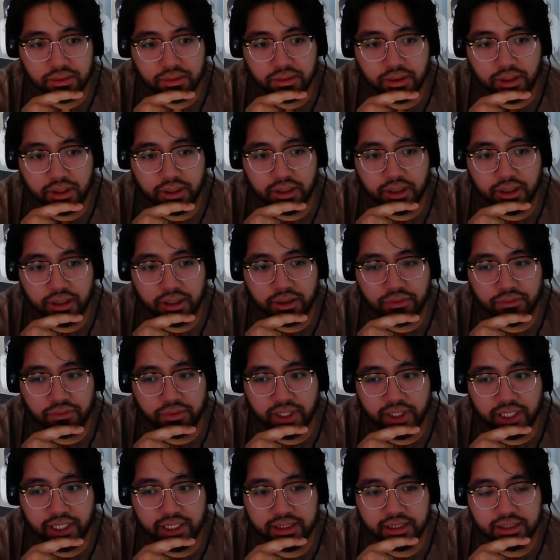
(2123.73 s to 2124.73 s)
and then
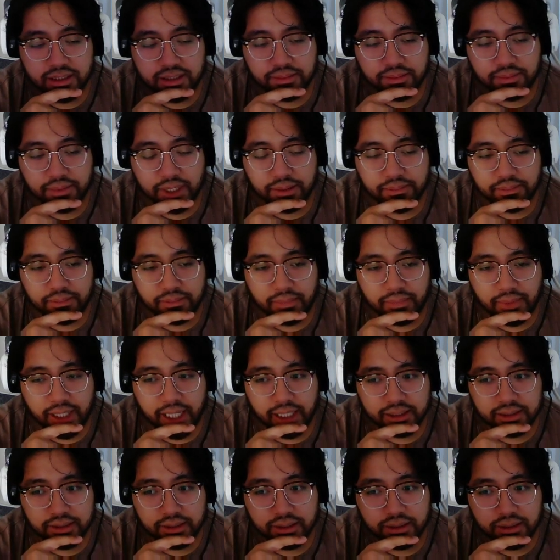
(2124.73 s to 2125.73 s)
raids into my
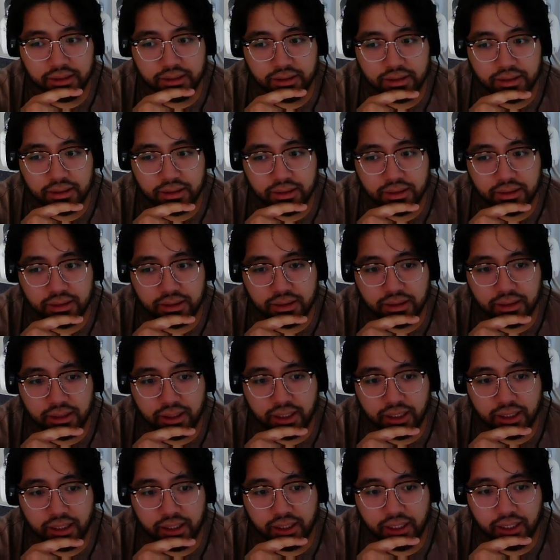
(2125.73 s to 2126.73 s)
Magna,
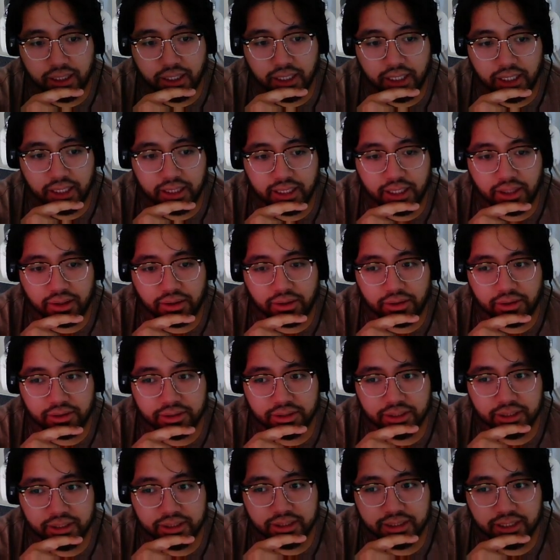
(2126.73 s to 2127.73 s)
and that Alda
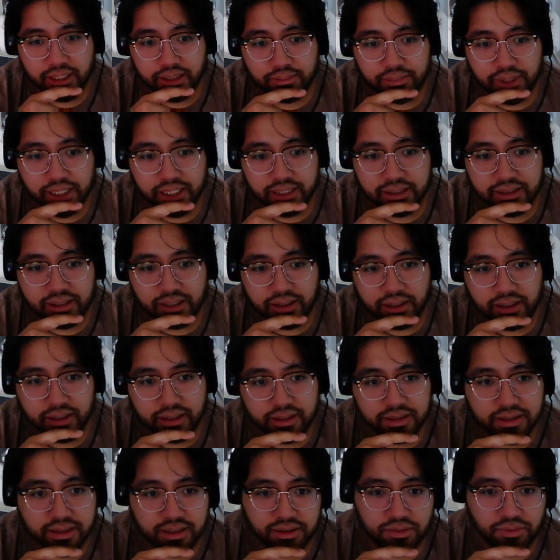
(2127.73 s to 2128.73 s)
is like big as hell. I think it's
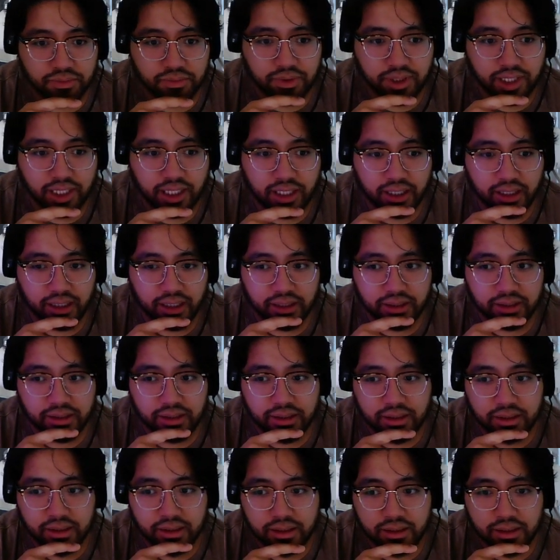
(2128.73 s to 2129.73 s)
like 20k.
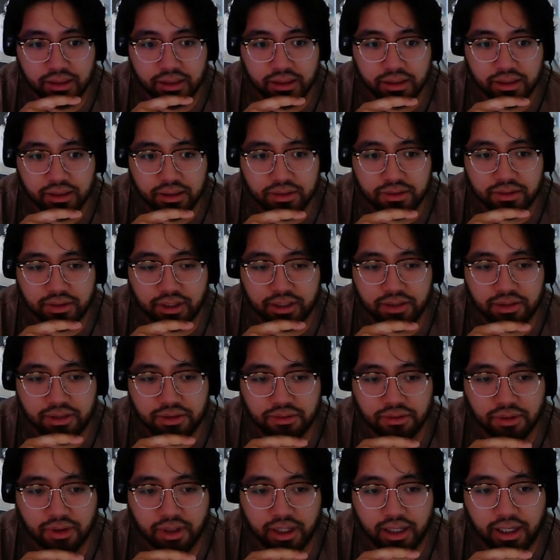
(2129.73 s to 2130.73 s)
So I
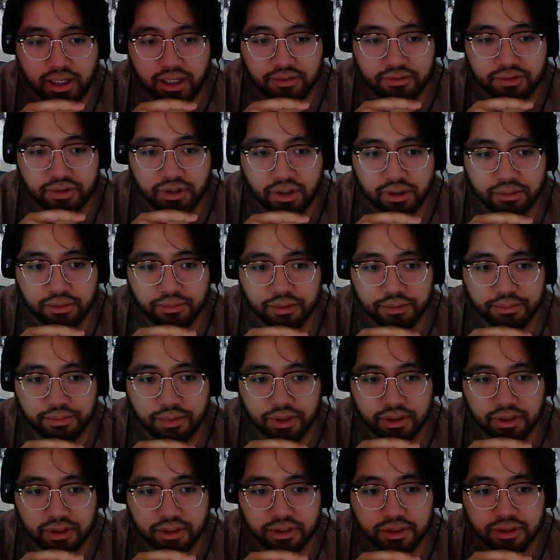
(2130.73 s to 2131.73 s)
do have to armor
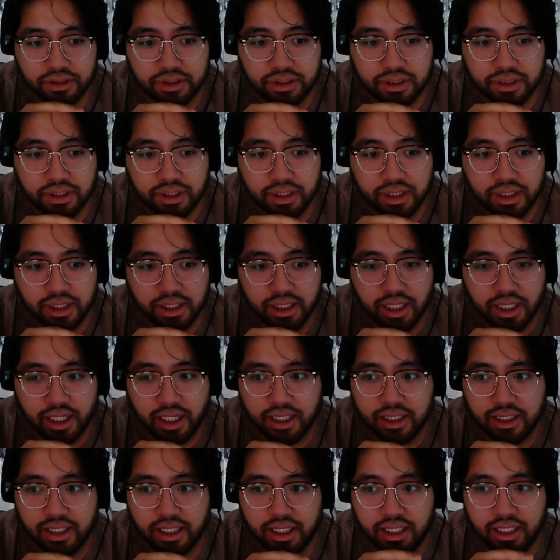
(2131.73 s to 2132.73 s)
purge, and
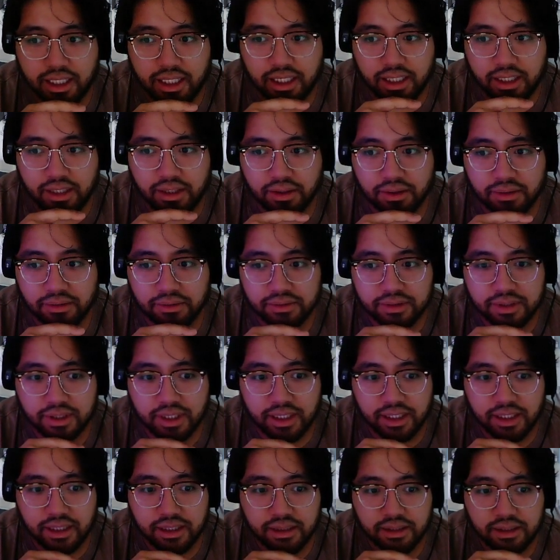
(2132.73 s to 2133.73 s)
then he goes
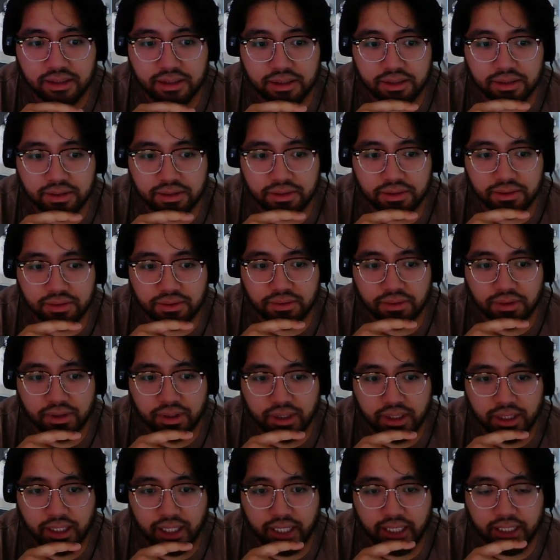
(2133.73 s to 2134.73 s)
into
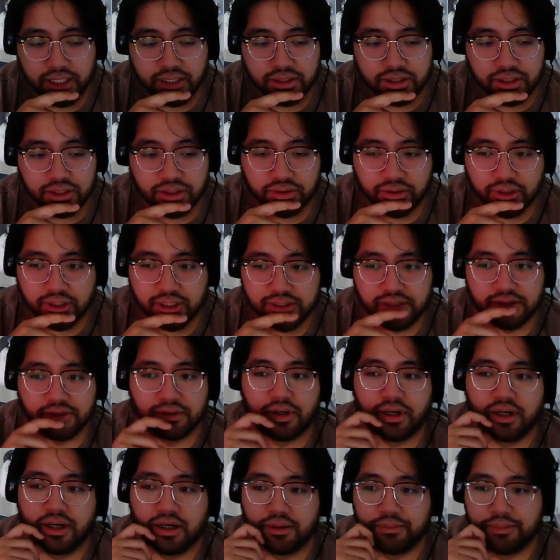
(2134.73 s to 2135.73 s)
Ancient Grace. So
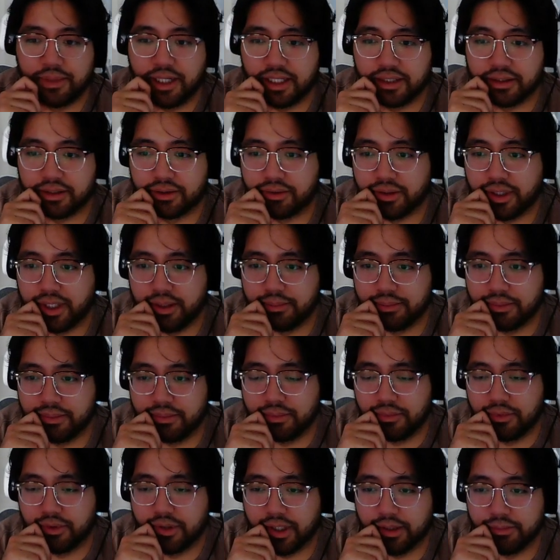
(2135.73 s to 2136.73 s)
man, great
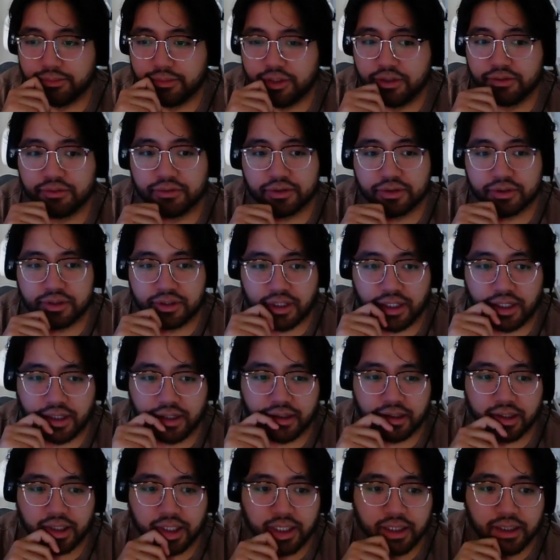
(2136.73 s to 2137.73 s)
maneuvers
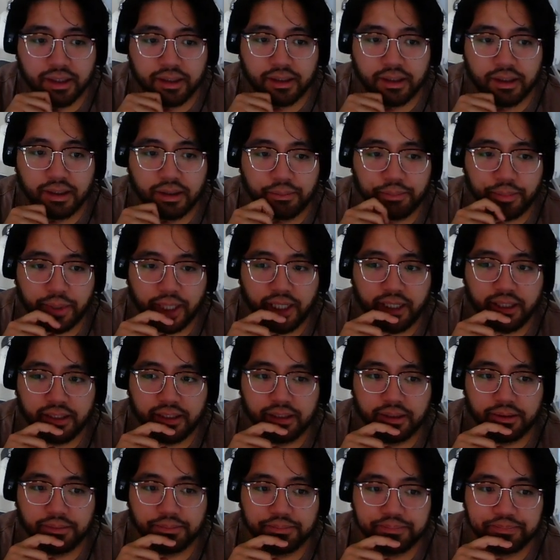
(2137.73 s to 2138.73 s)
there by
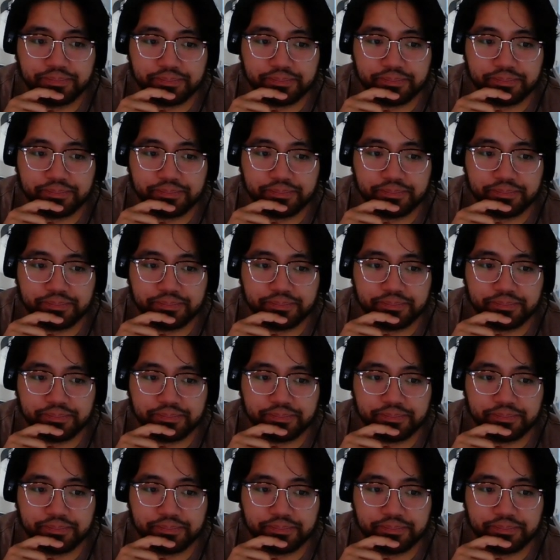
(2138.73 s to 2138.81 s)
him.